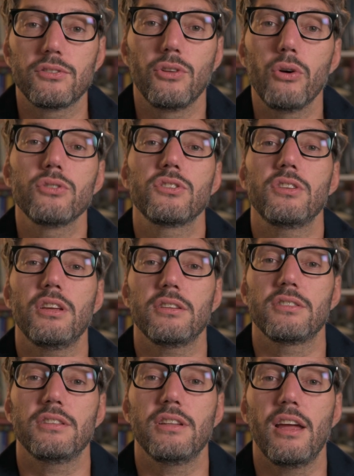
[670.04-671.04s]
those
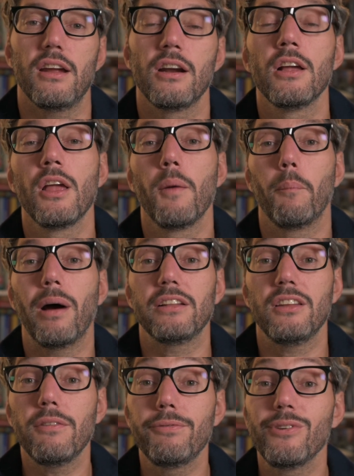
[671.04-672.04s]
things in there.
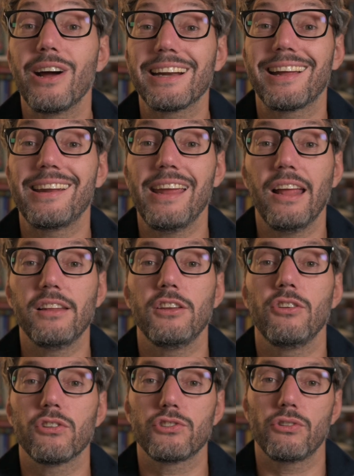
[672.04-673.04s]
But if you are
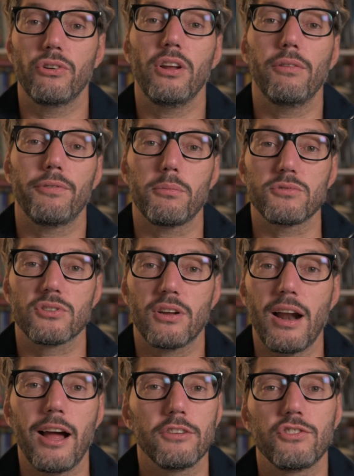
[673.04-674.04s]
creating your showreel from
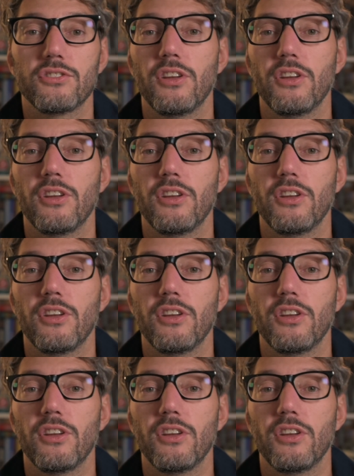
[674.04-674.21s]
scratch,